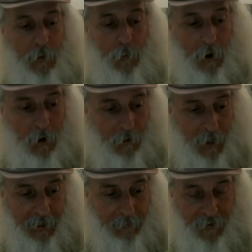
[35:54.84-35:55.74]
were,
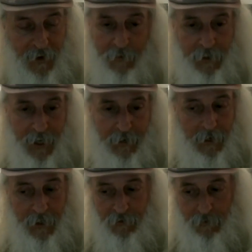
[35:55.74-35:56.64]
like five or 10
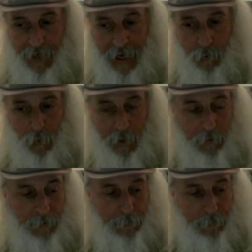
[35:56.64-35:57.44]
minutes from now, we were in